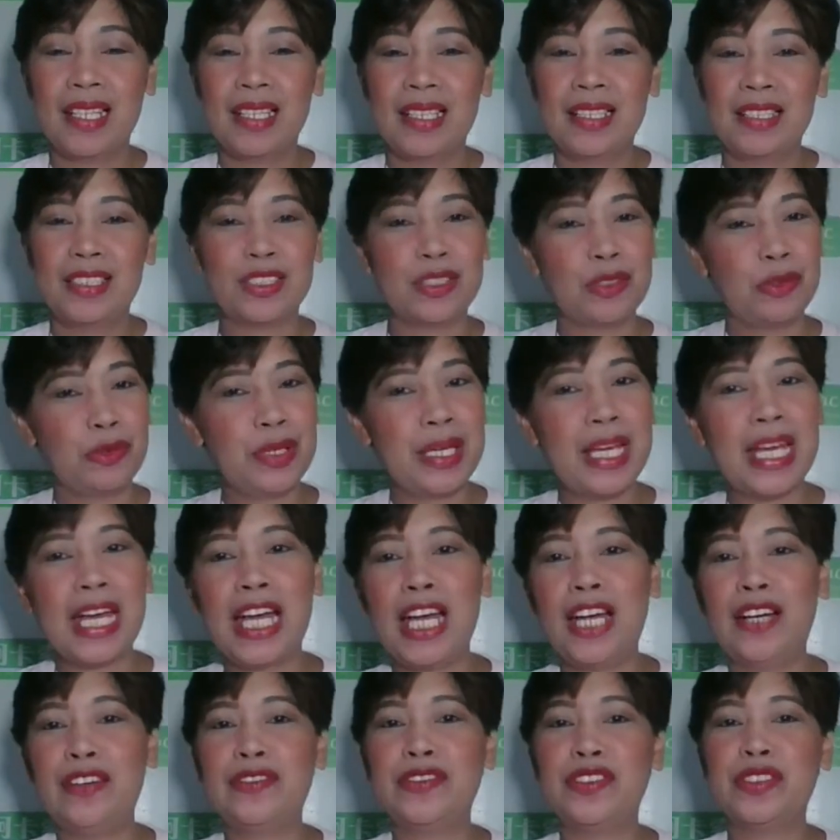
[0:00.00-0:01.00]
So we
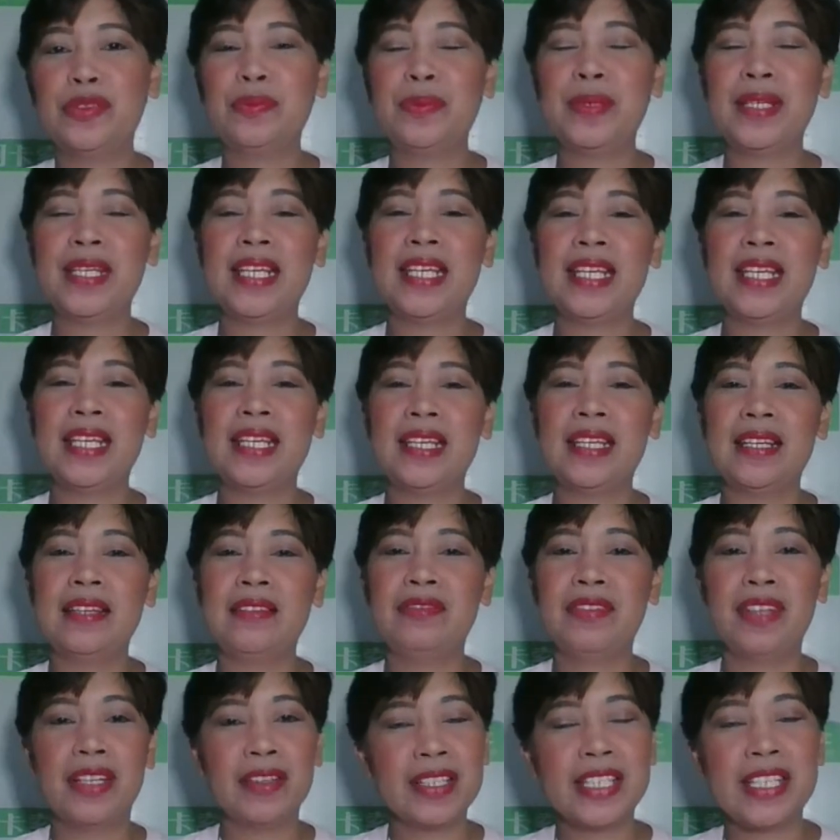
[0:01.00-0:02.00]
have to be
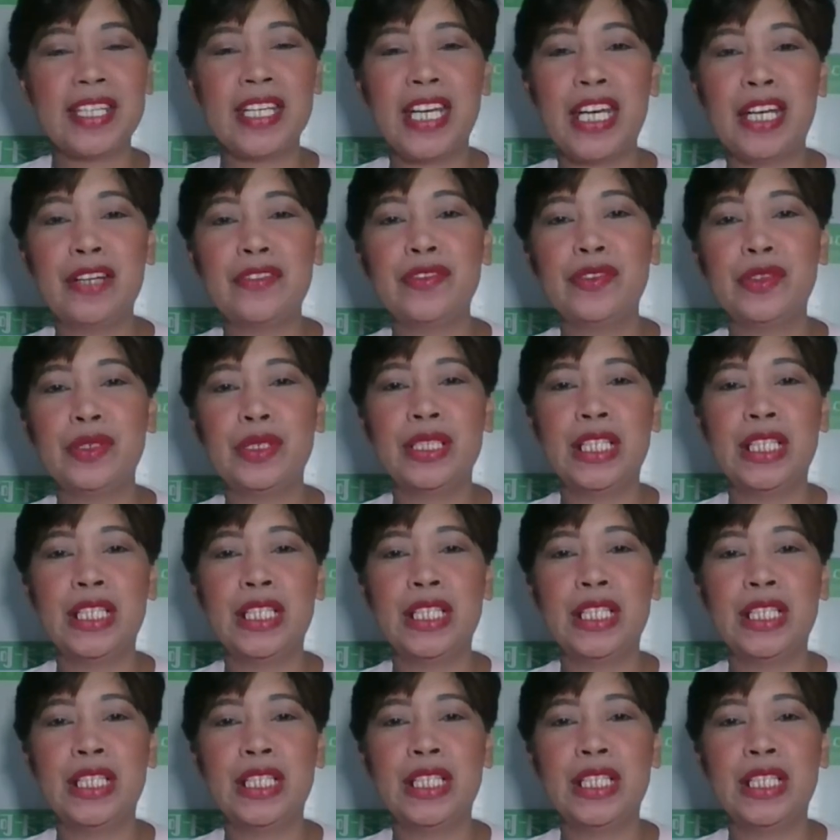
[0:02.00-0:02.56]
very careful,